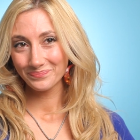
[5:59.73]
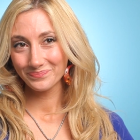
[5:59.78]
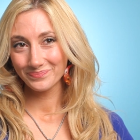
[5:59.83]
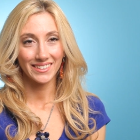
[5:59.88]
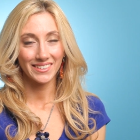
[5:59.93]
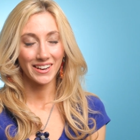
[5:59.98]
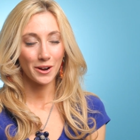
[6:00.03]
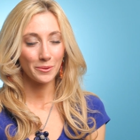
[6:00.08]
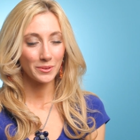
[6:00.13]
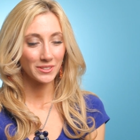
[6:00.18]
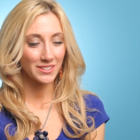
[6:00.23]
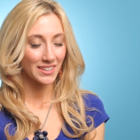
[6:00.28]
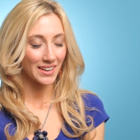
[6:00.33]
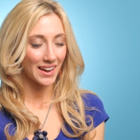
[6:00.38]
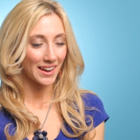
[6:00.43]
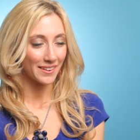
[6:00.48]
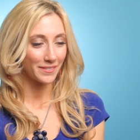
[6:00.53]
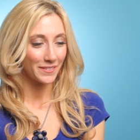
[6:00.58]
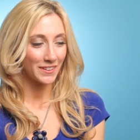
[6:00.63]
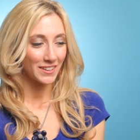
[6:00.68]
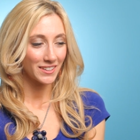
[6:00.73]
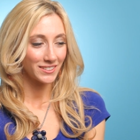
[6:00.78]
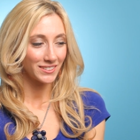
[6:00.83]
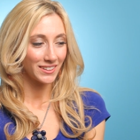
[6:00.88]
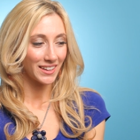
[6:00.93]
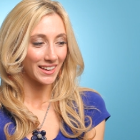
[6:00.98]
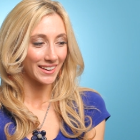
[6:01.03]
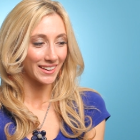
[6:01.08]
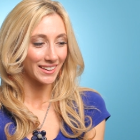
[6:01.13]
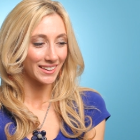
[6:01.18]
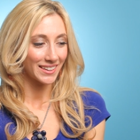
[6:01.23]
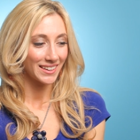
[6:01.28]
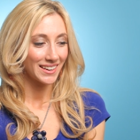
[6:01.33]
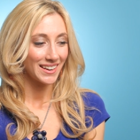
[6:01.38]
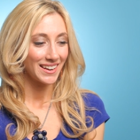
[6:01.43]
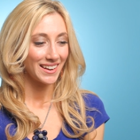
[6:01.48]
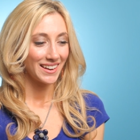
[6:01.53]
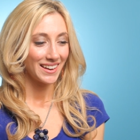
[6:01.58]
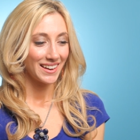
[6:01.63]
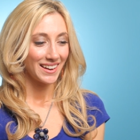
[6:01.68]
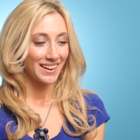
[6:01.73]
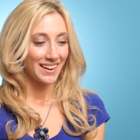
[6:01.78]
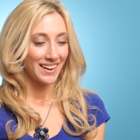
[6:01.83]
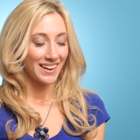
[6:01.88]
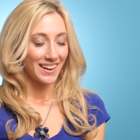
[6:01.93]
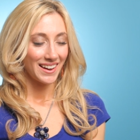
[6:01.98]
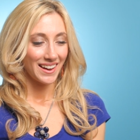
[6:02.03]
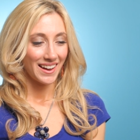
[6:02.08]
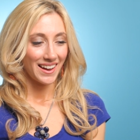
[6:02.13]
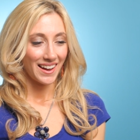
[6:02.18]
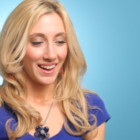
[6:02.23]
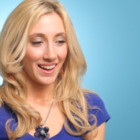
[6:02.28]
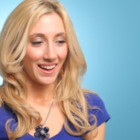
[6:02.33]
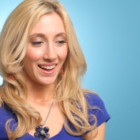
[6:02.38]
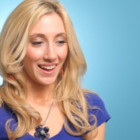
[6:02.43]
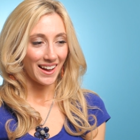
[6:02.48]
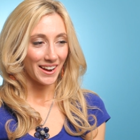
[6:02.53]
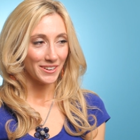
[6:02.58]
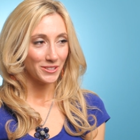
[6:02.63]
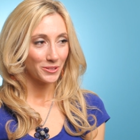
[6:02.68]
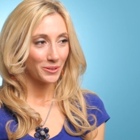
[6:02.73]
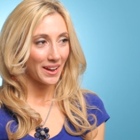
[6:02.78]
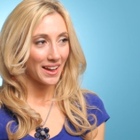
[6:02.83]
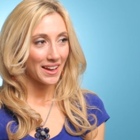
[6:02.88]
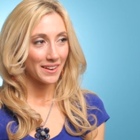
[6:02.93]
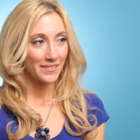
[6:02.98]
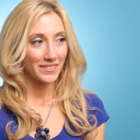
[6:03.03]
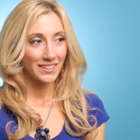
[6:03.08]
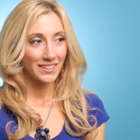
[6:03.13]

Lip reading: And now it's like I feel like I don't have